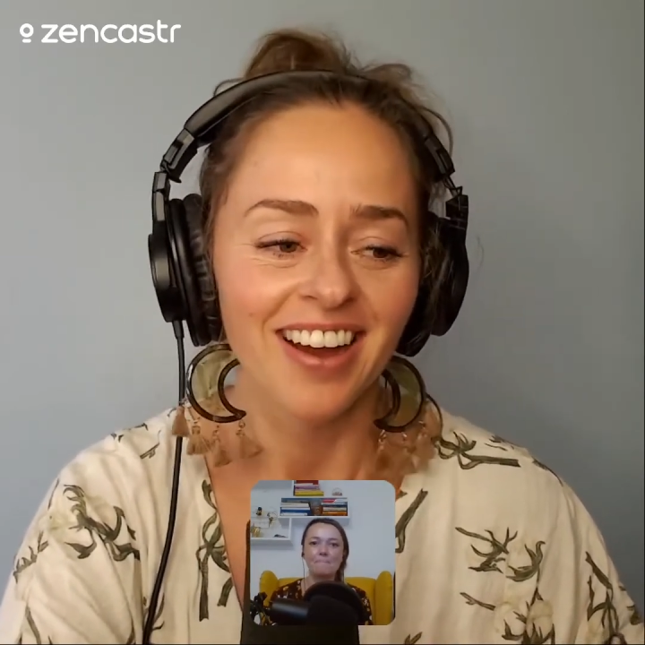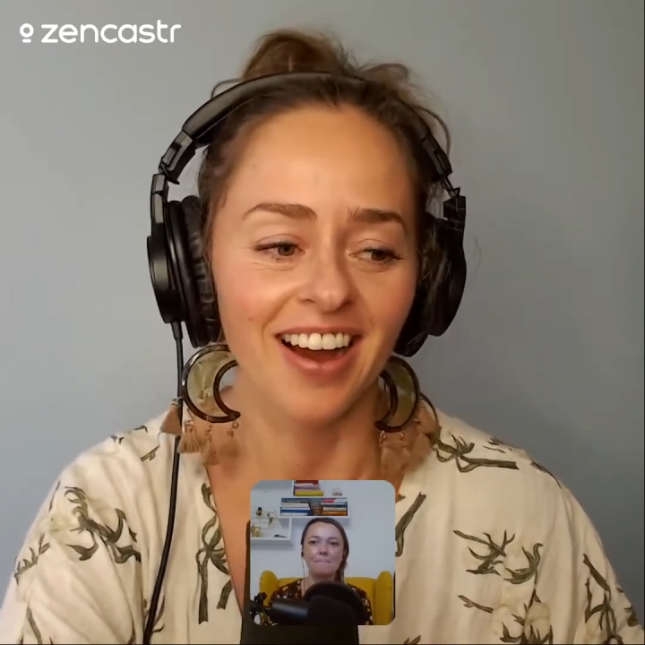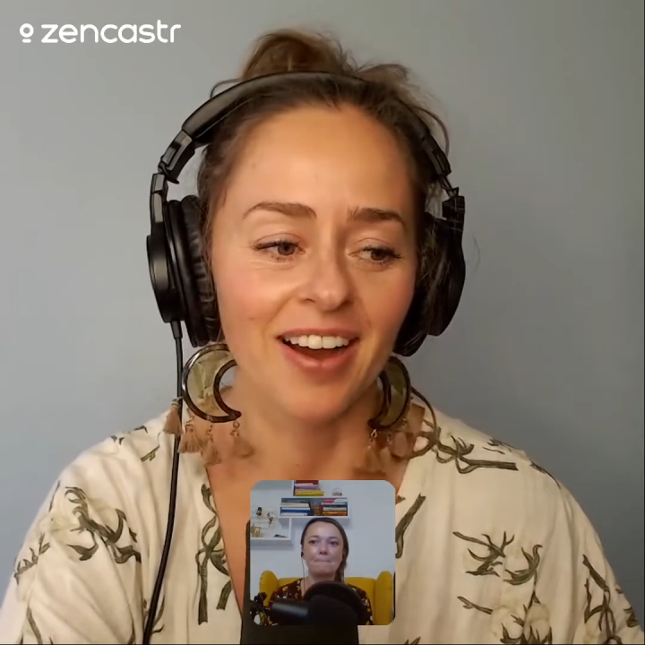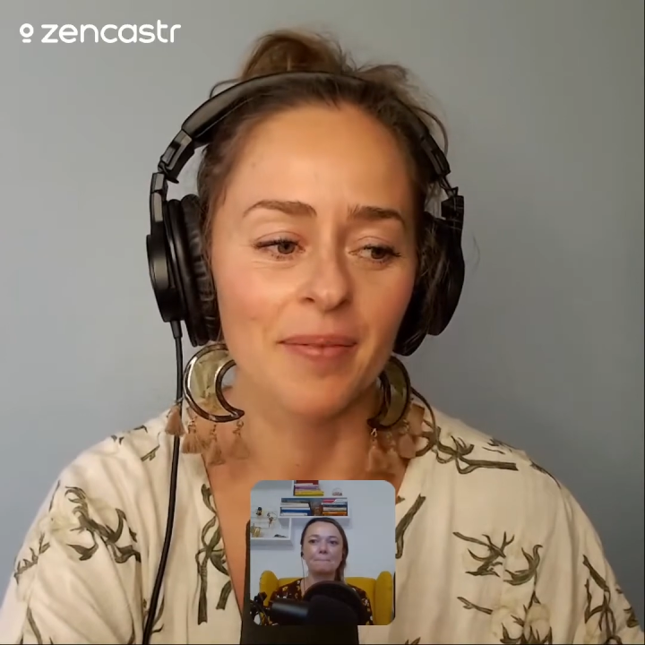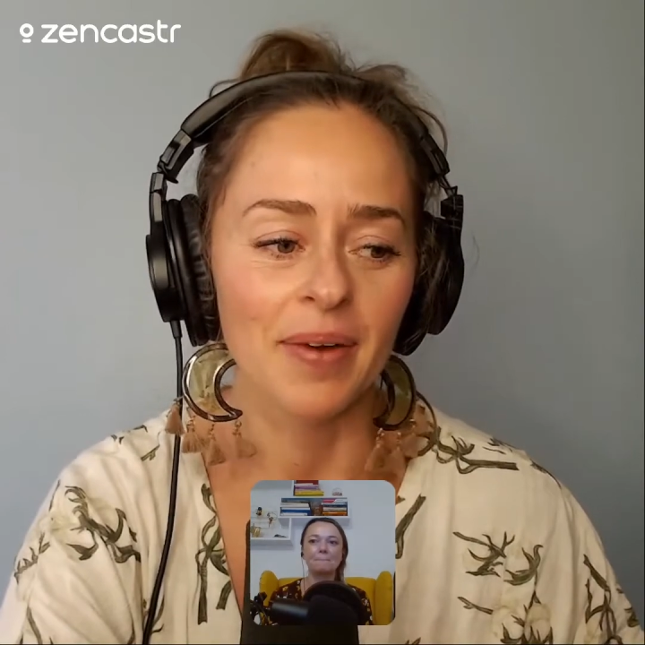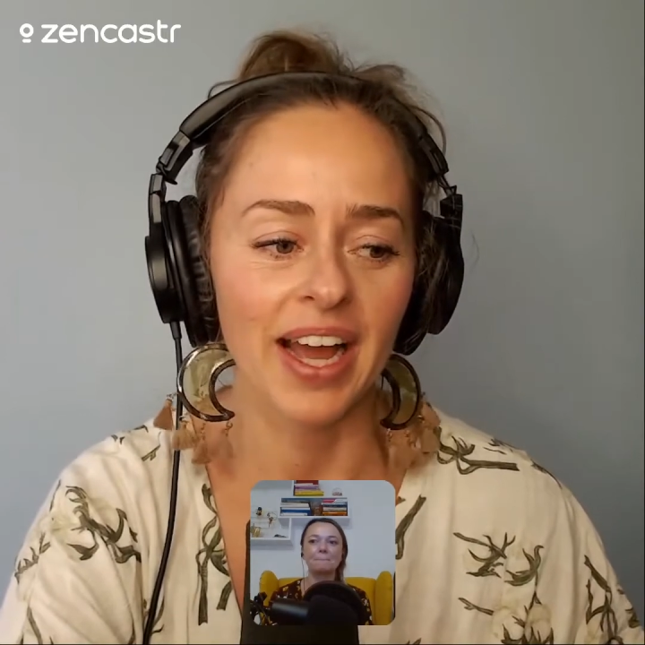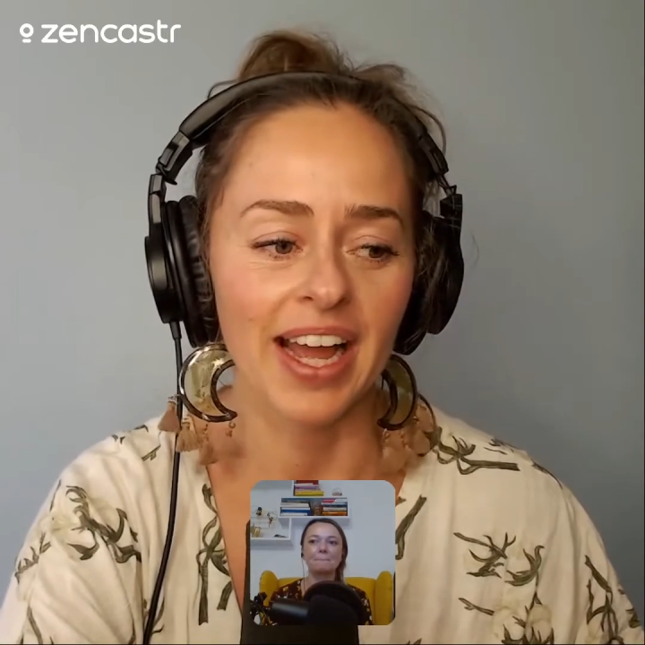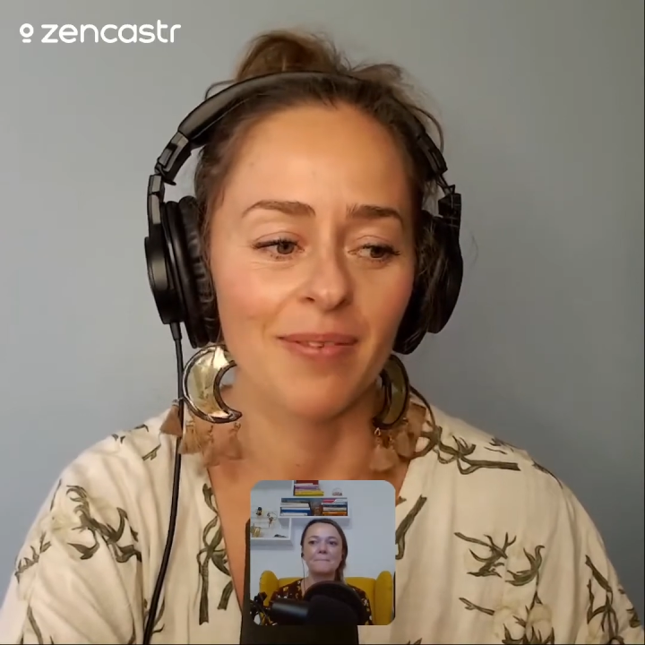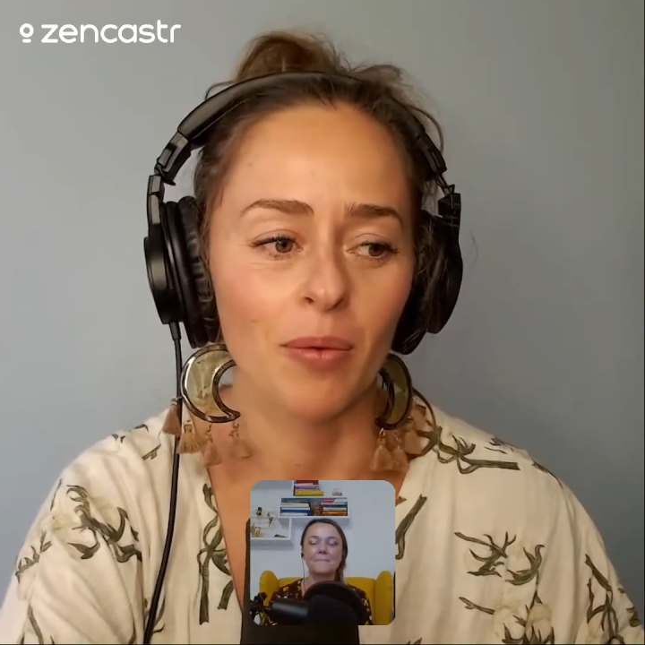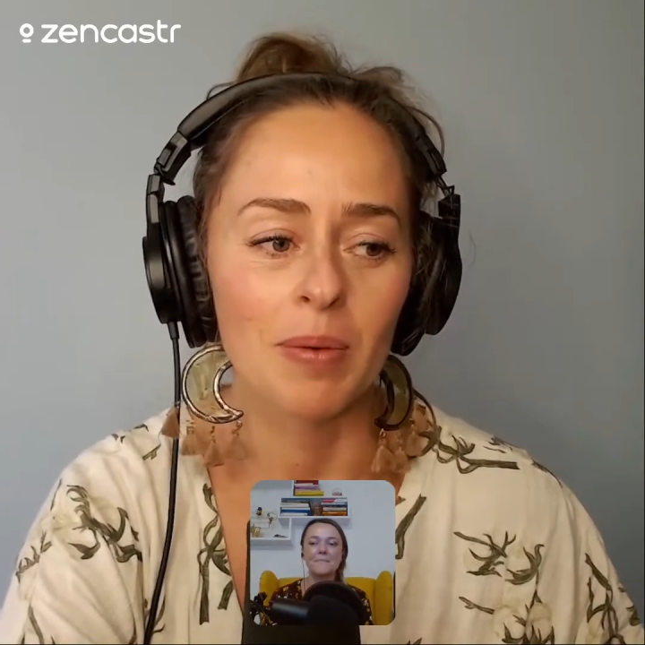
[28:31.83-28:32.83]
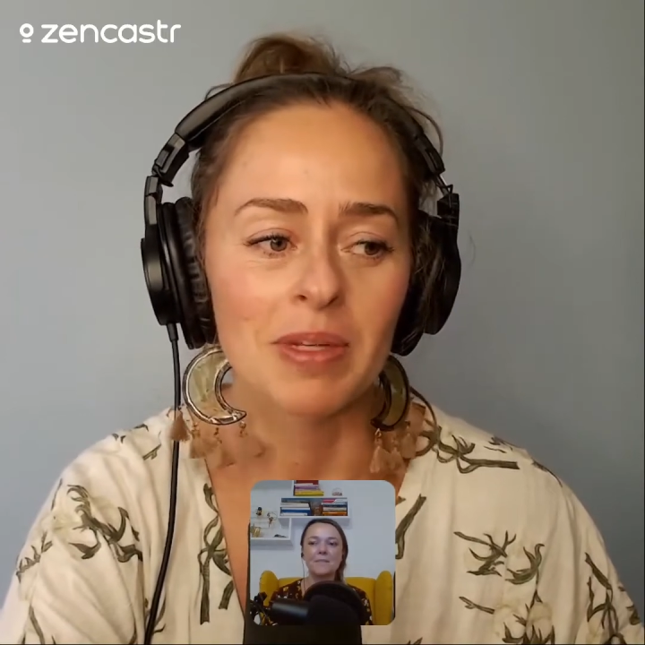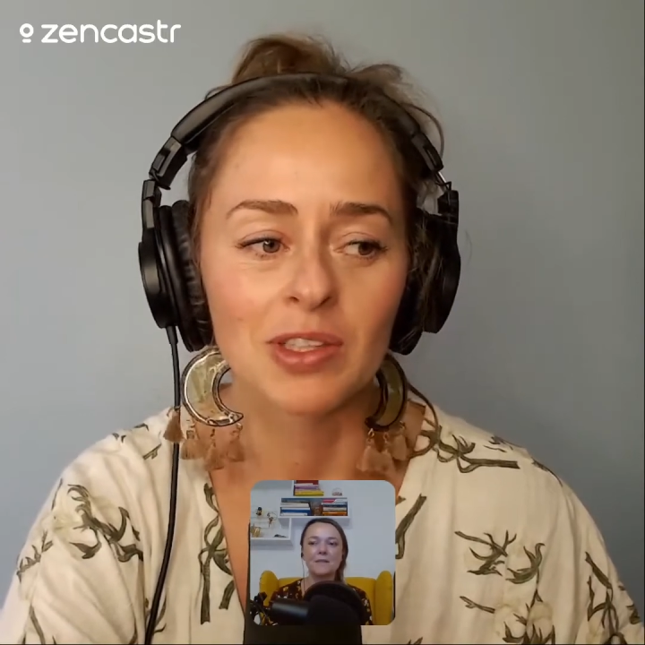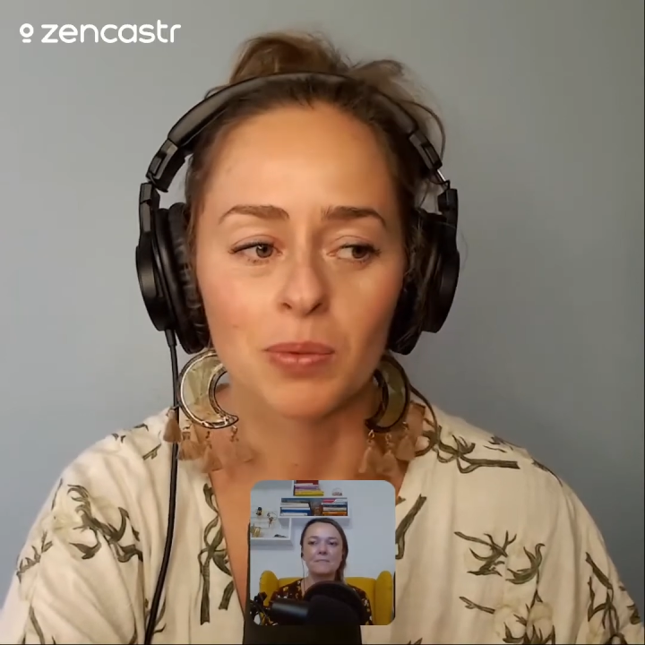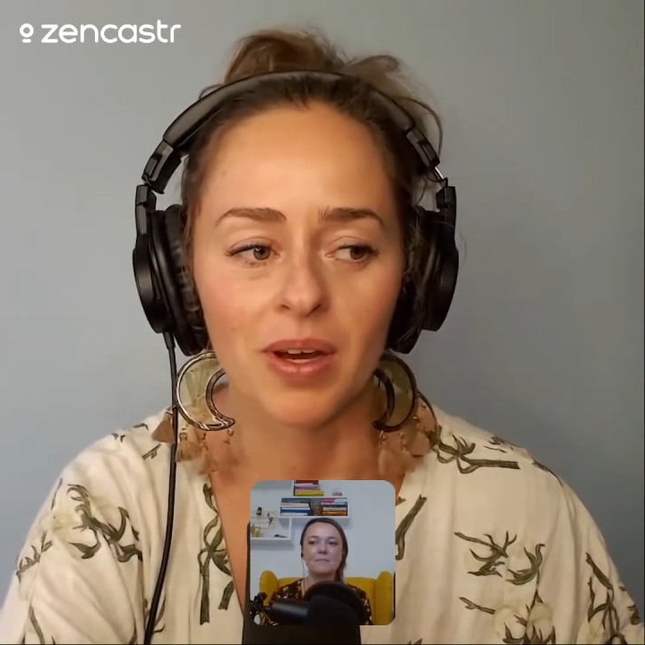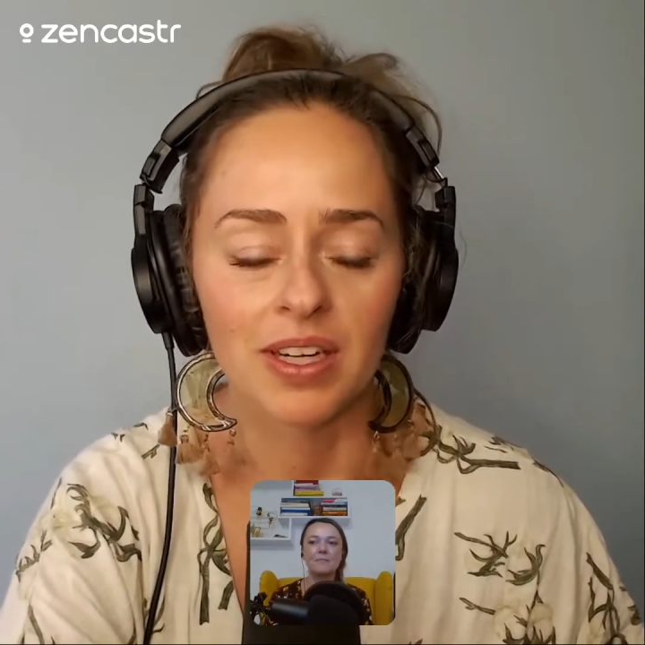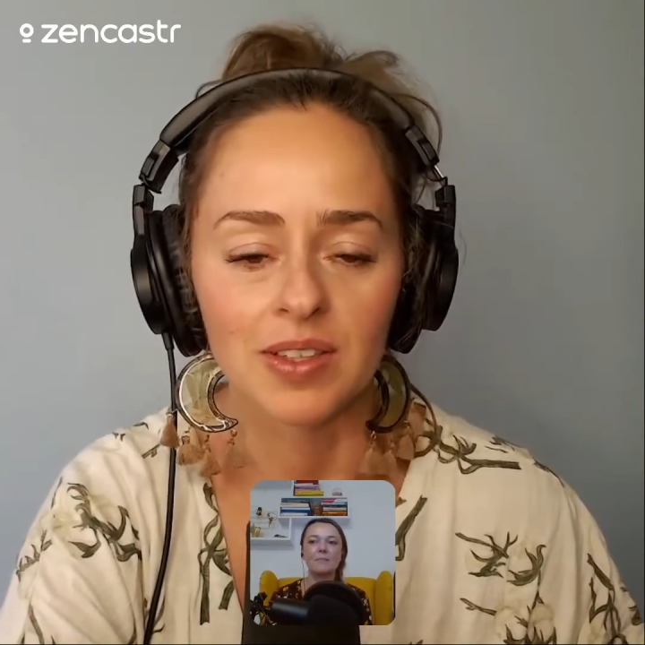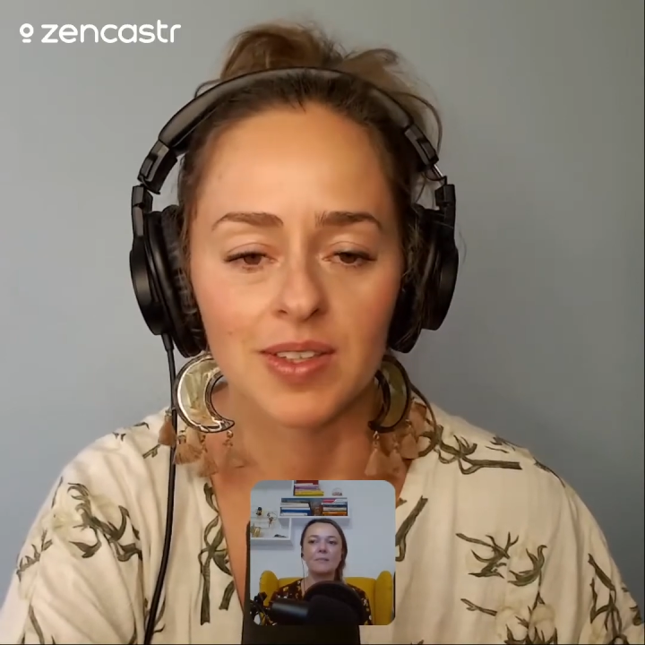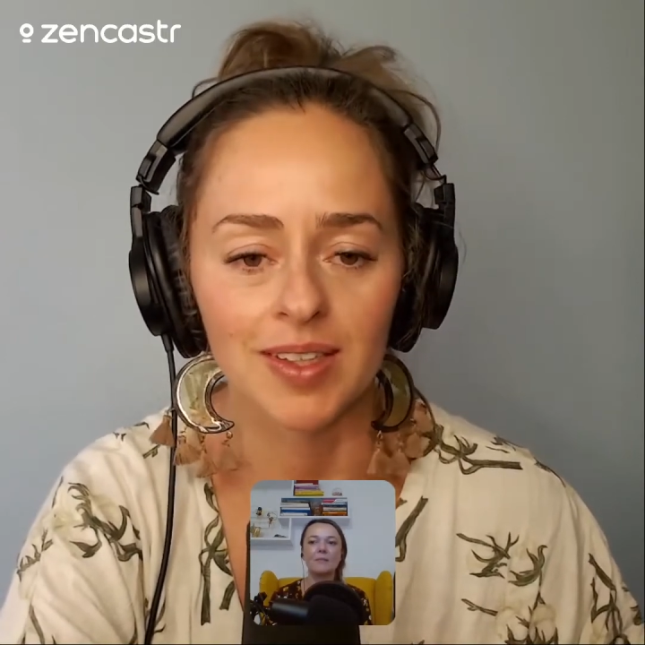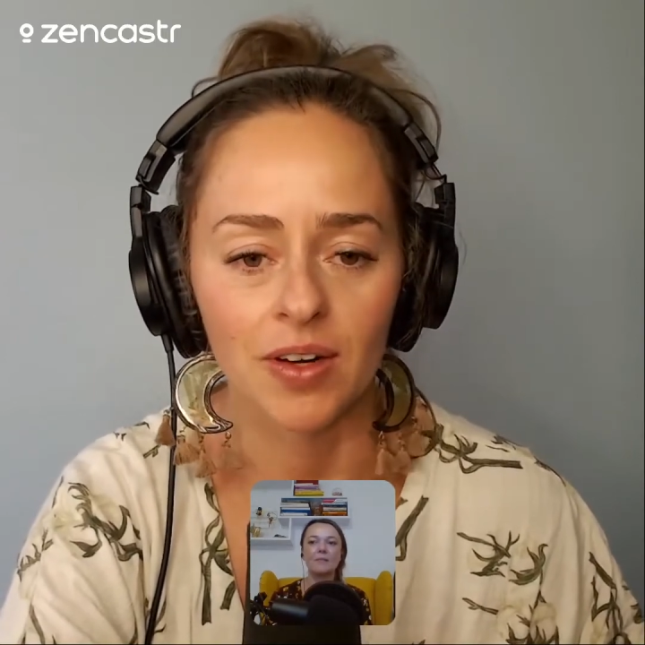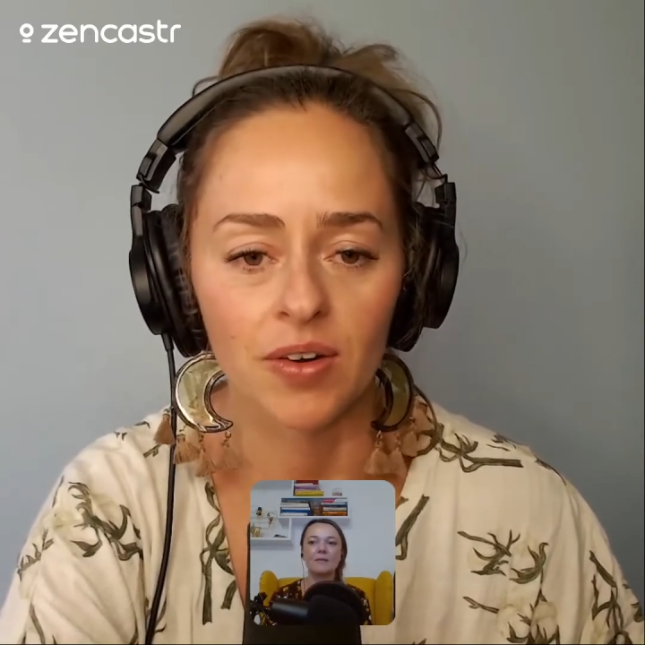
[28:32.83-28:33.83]
I have a women's one in
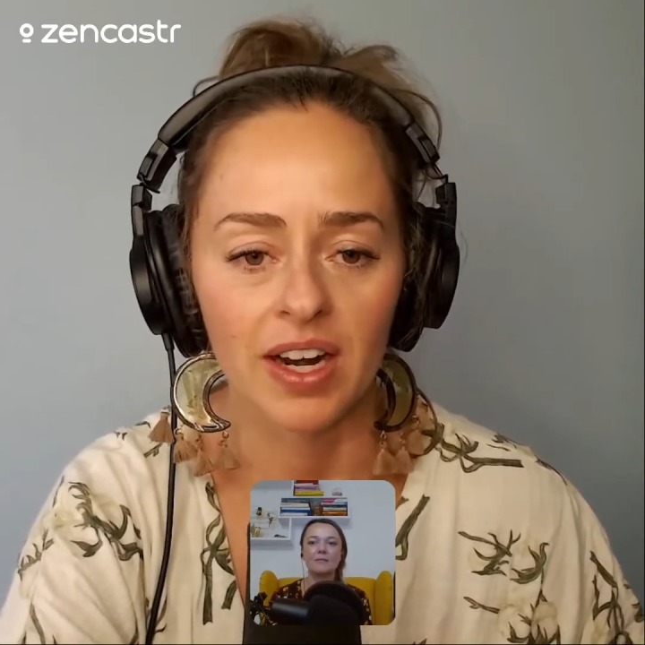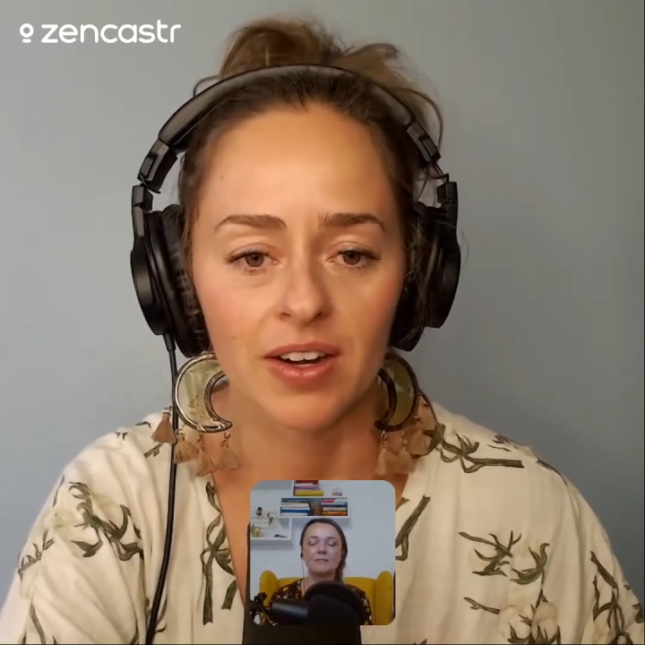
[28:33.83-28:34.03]
Sedona,